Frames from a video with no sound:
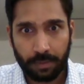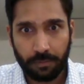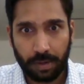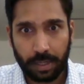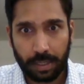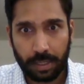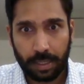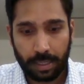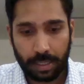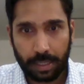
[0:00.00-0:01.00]
for
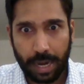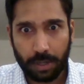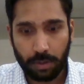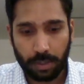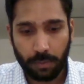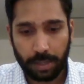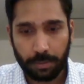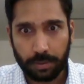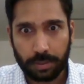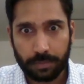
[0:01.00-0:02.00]
categorical
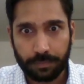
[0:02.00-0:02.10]
variables,